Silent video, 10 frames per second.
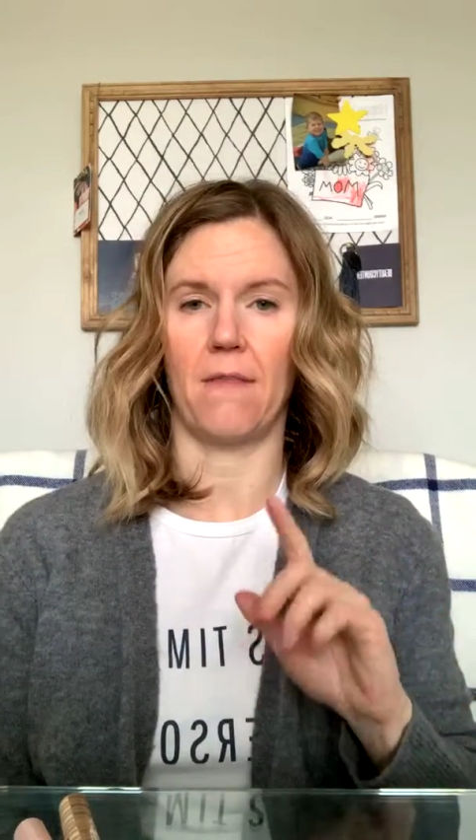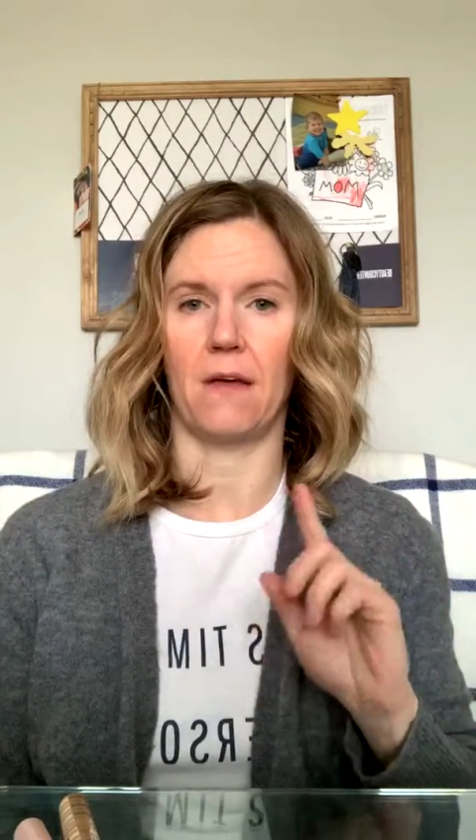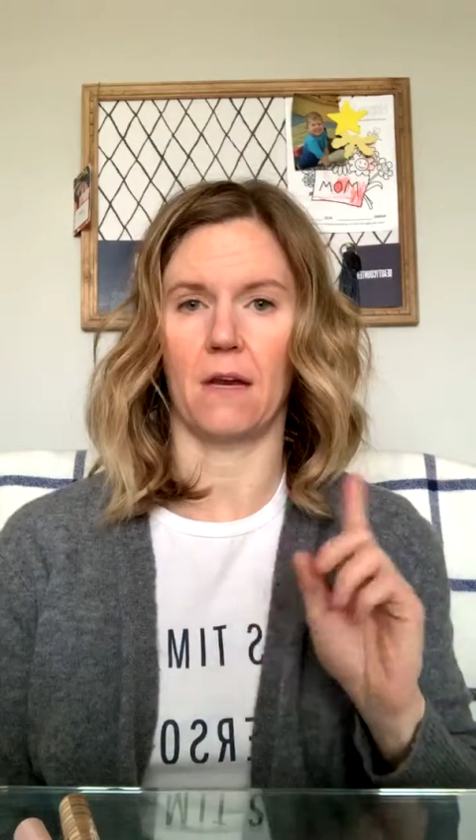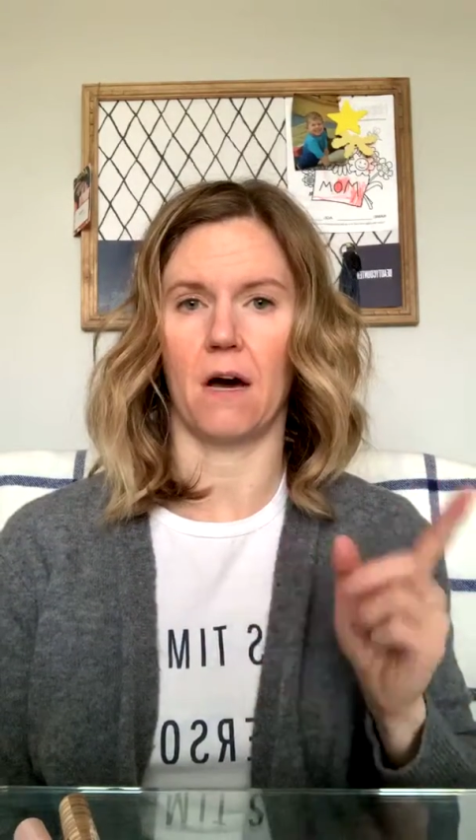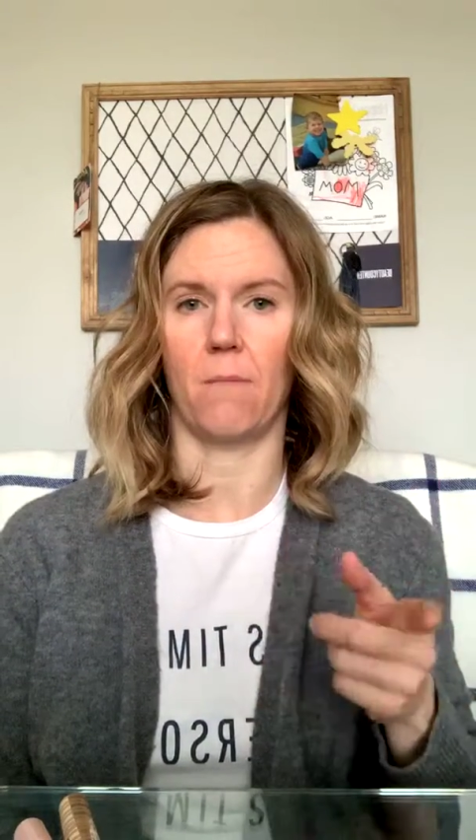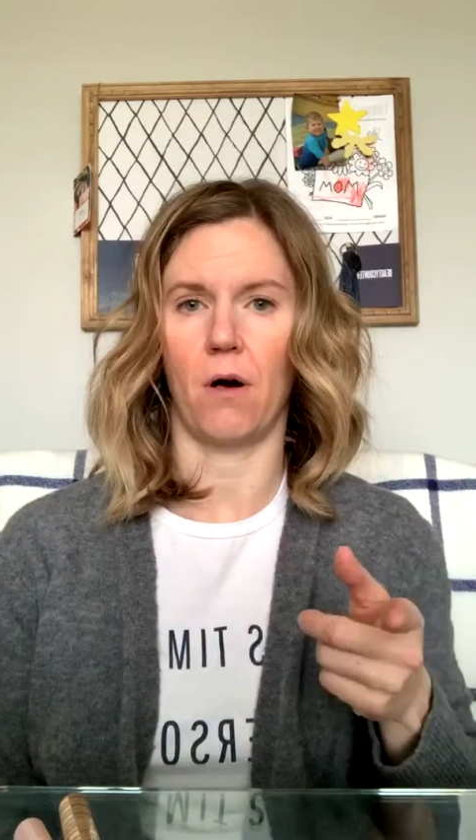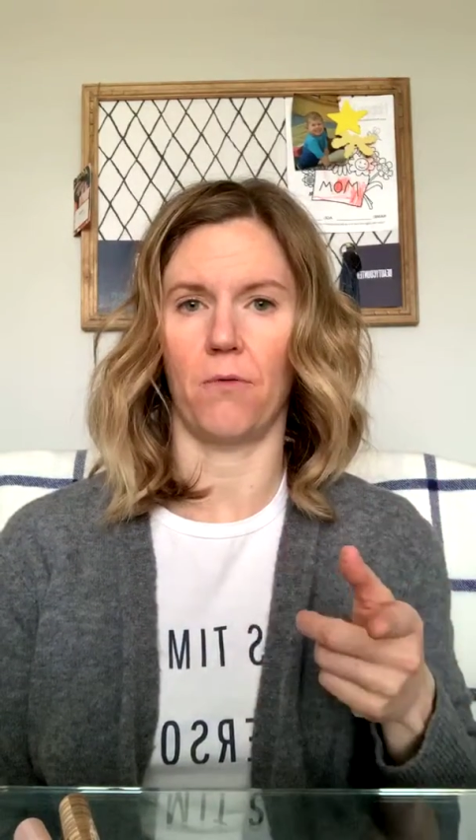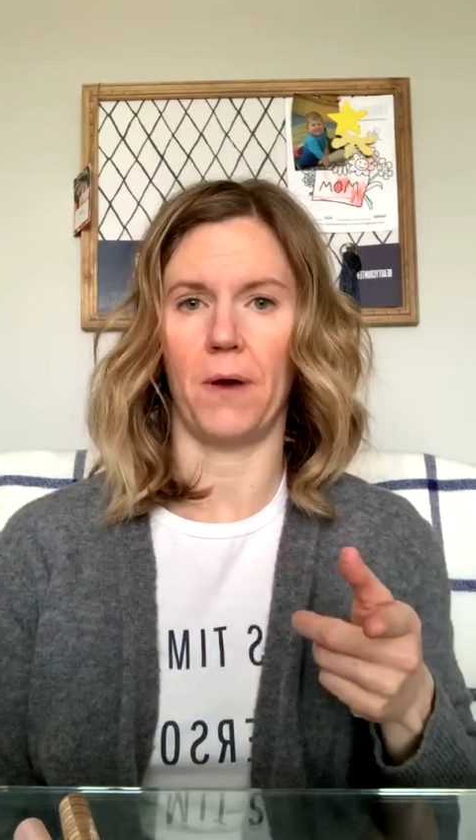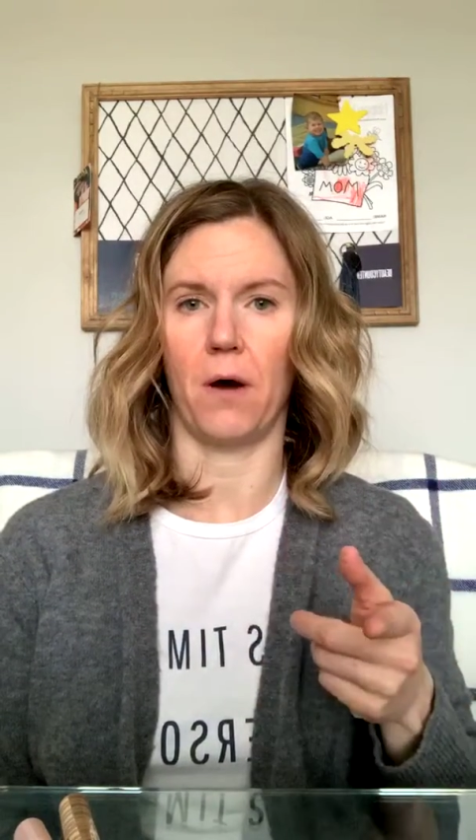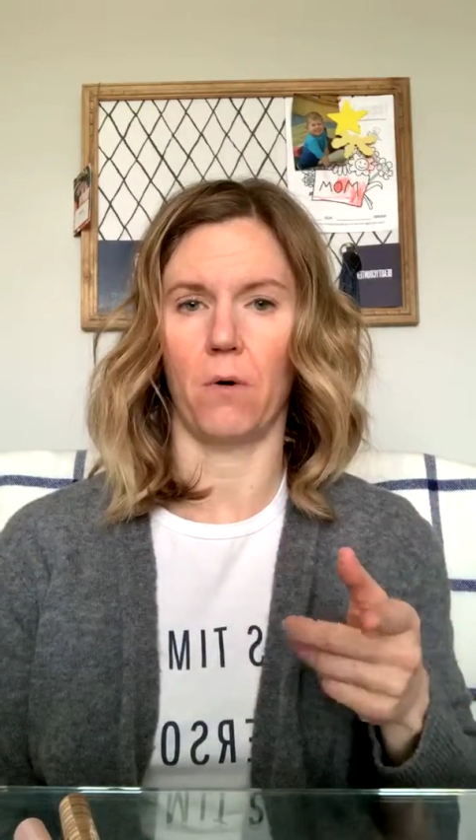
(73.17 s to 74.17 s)
and then come all
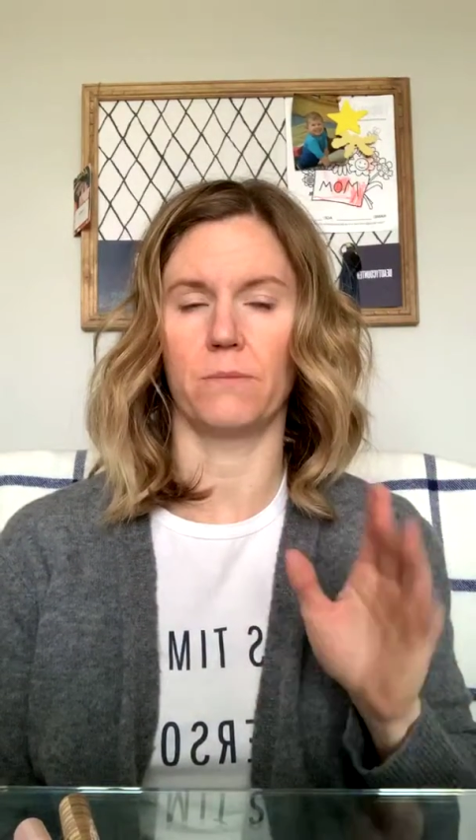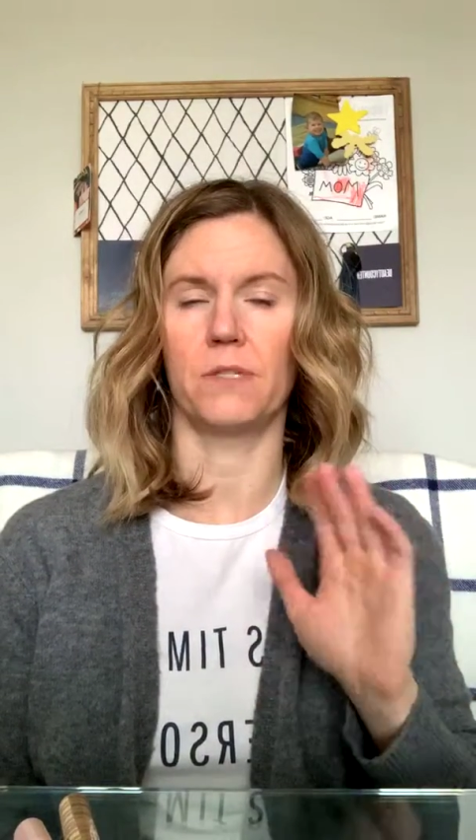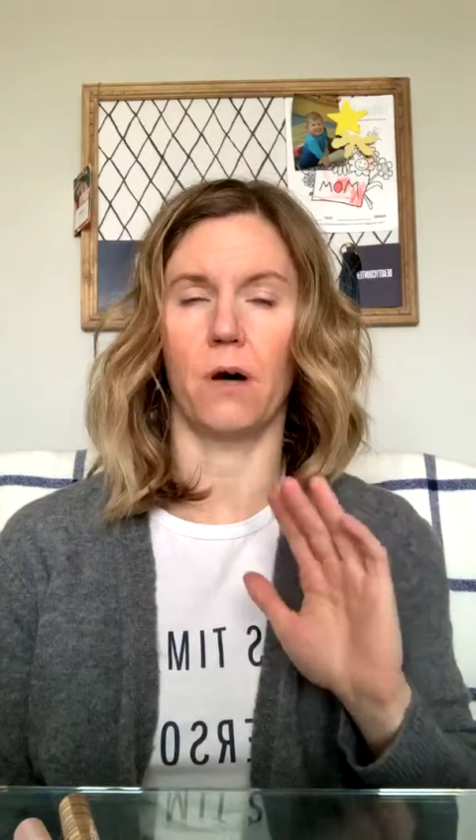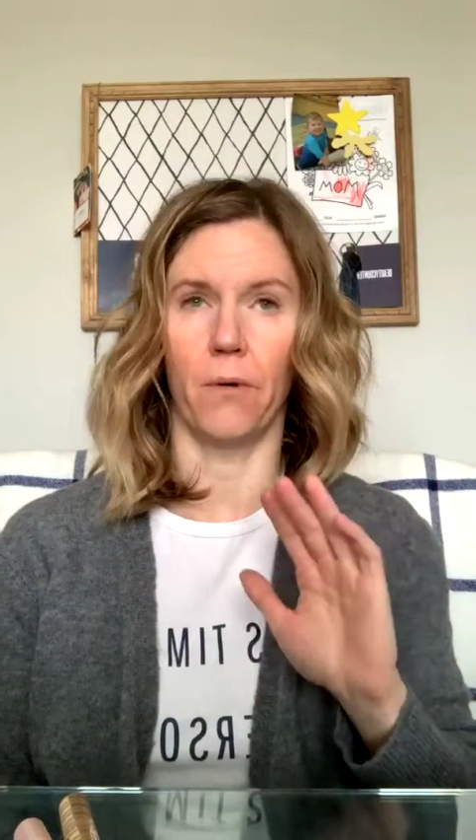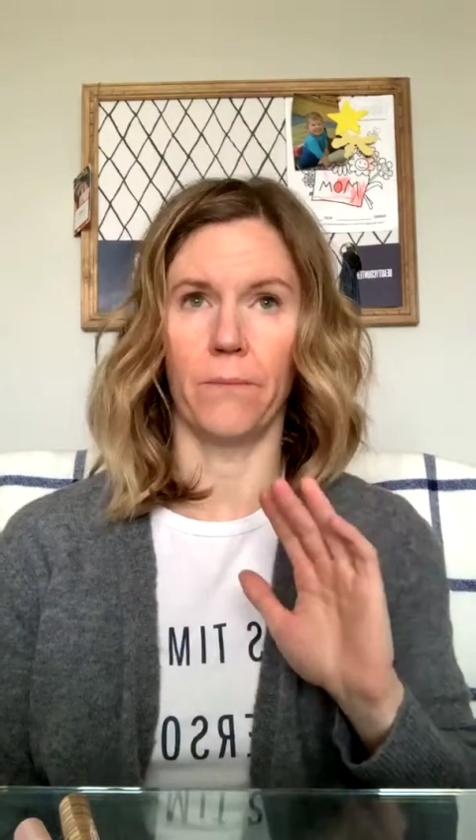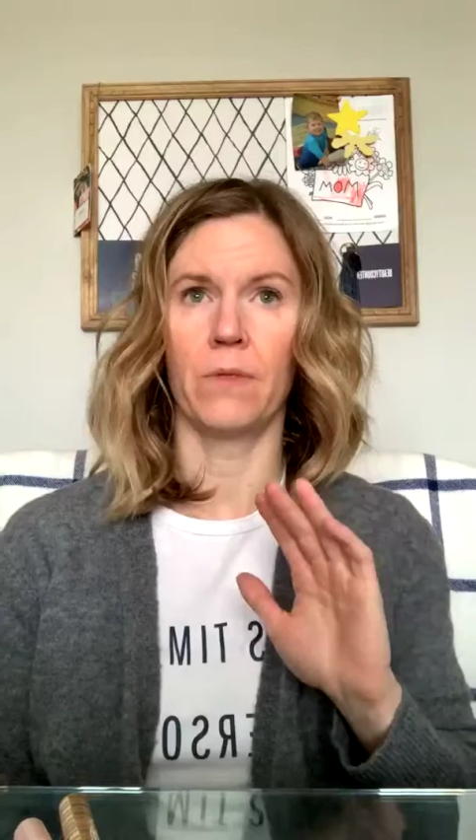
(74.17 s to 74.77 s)
the way home. So